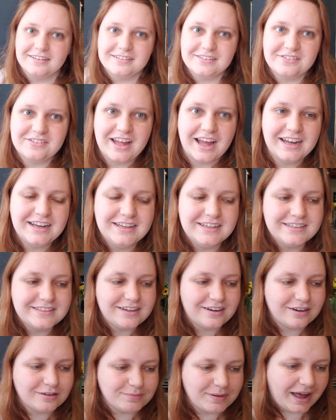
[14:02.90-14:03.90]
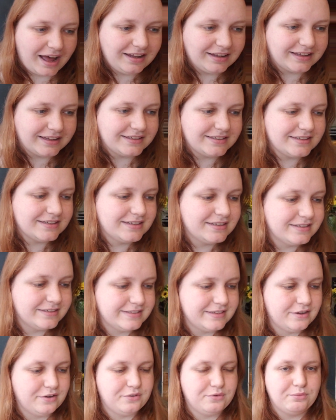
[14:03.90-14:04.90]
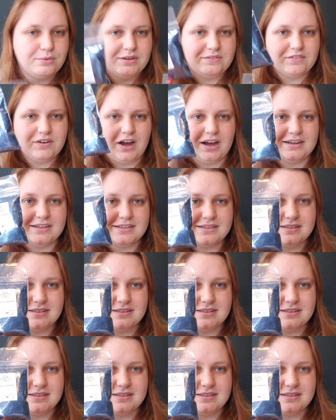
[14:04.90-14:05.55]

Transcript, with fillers: so that is our palette. So we've got